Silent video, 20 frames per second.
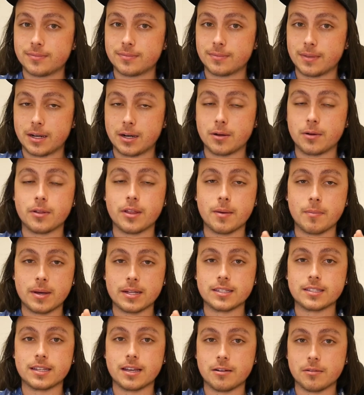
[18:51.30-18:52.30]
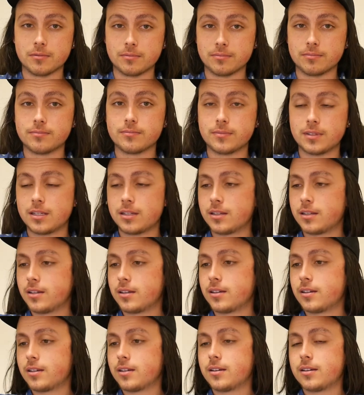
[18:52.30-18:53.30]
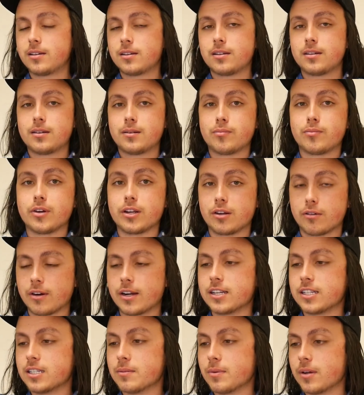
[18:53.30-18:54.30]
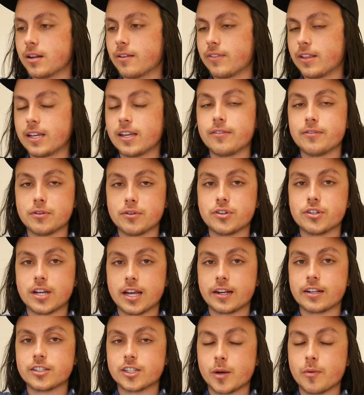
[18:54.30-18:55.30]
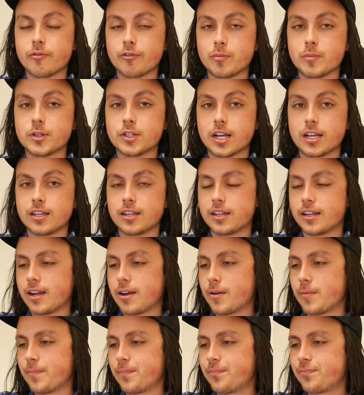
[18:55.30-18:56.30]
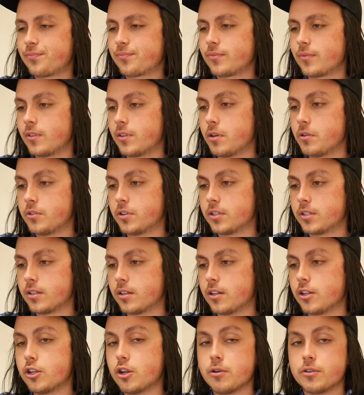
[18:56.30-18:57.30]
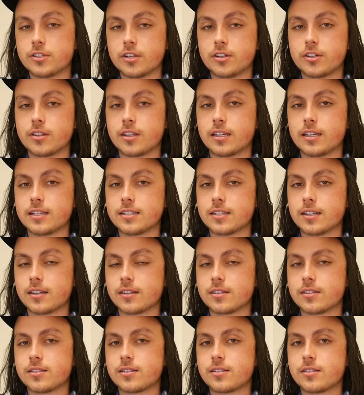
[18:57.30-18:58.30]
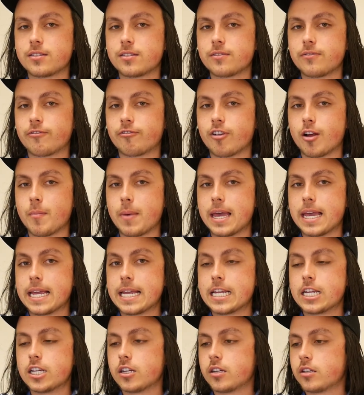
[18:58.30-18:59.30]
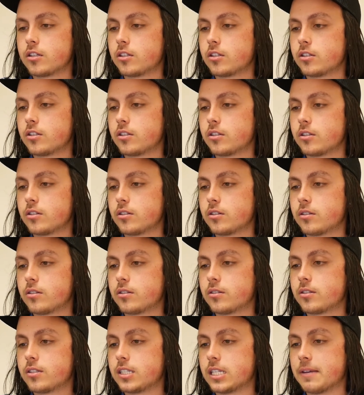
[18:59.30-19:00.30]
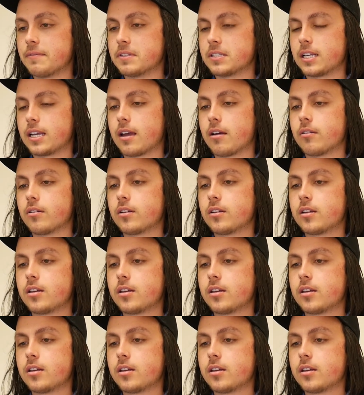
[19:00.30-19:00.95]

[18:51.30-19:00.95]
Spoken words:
I know that might sound pretty crazy, but if they give you a check, it's coming from a checking account. There's just no such thing exists from a savings account.